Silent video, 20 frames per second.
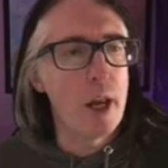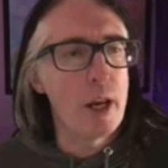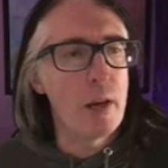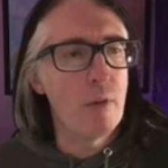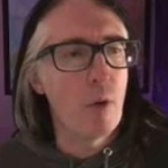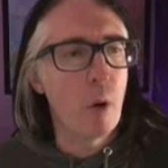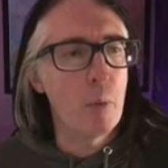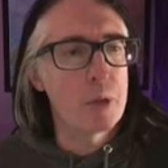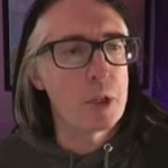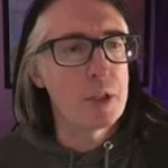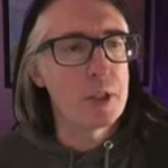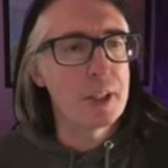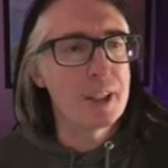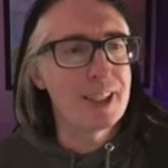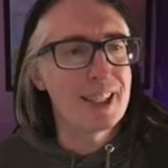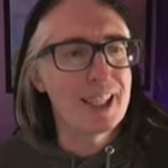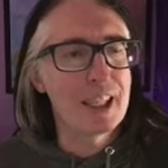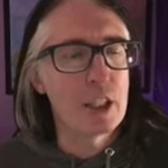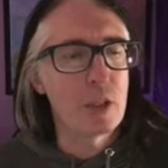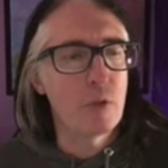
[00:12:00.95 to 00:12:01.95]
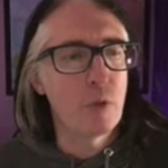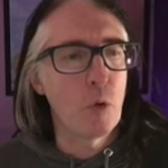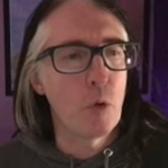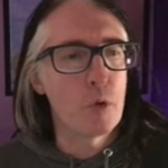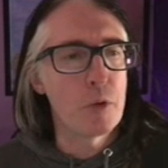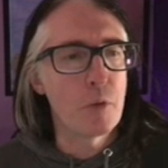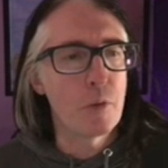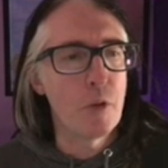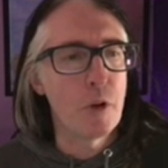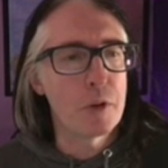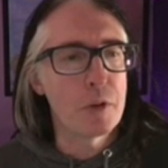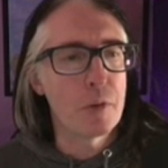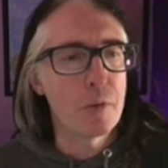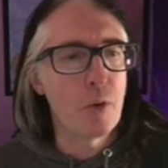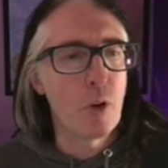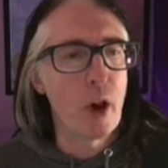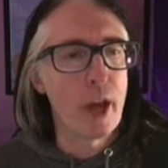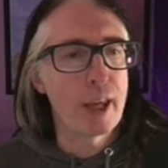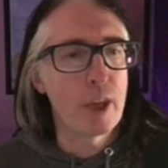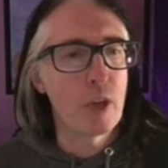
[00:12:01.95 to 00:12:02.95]
of options exist for
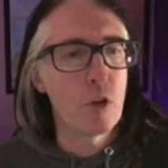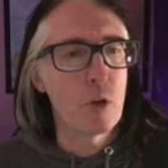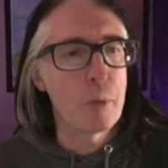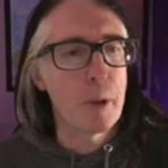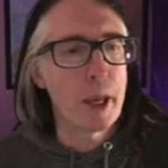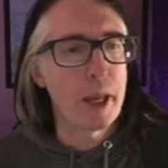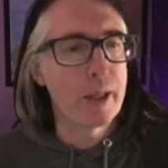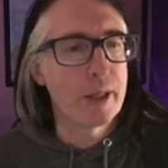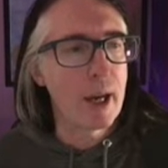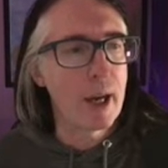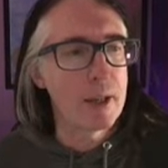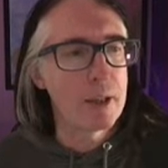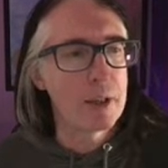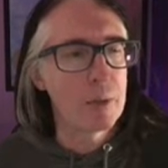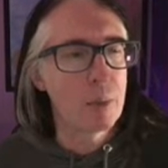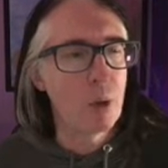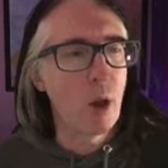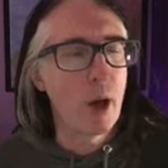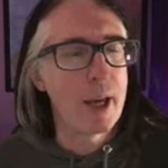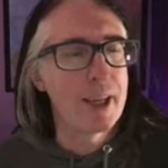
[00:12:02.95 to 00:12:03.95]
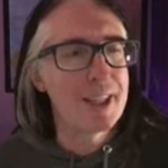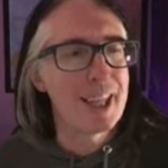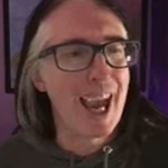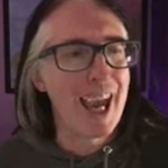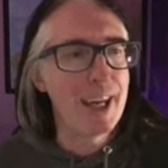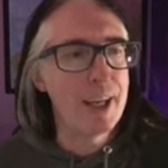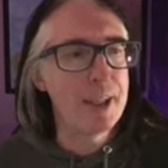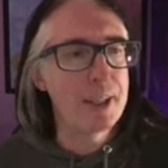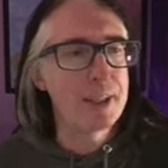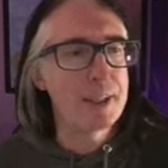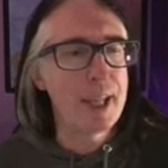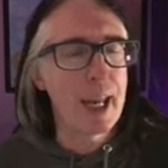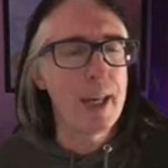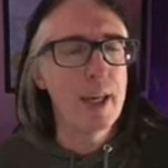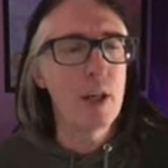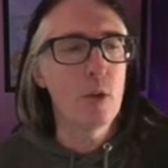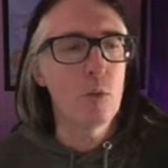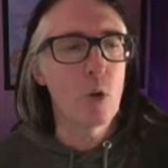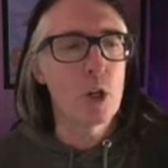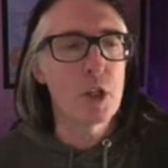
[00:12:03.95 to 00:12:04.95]
diversifying European gas supplies and
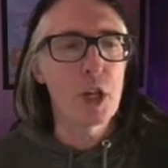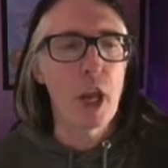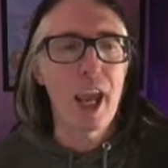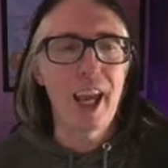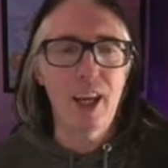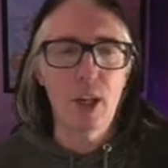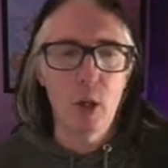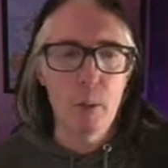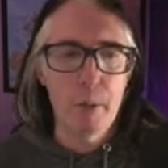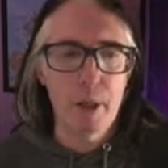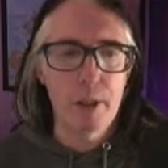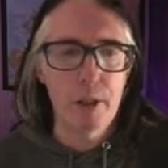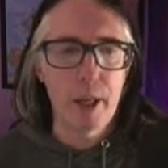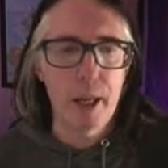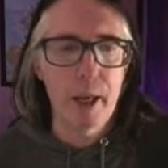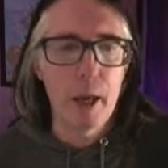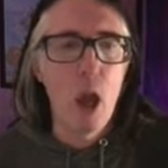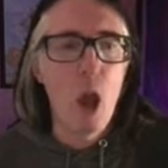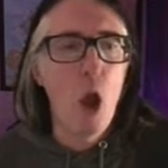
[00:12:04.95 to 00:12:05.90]
extending Russia economically,